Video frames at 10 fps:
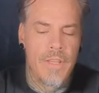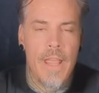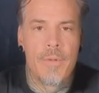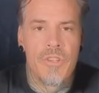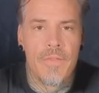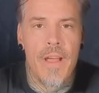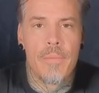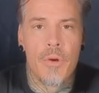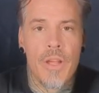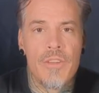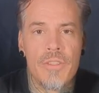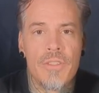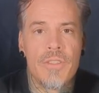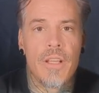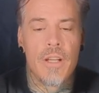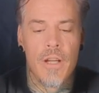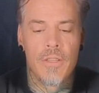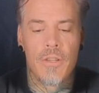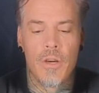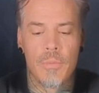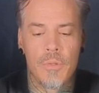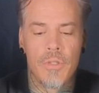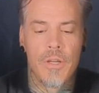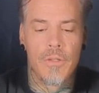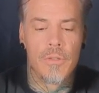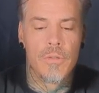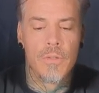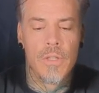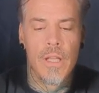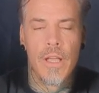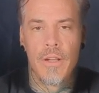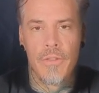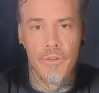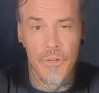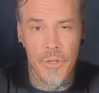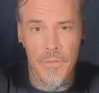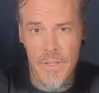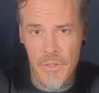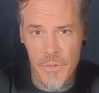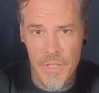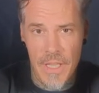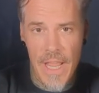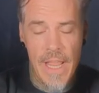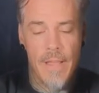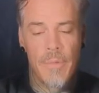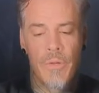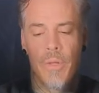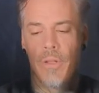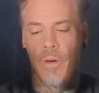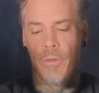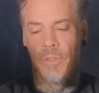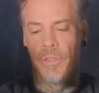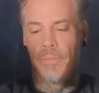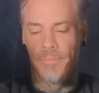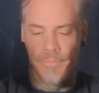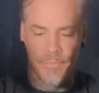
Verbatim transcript: damaging vibrations that cause carpal tunnel and other nerve issues in the hand between the ulnar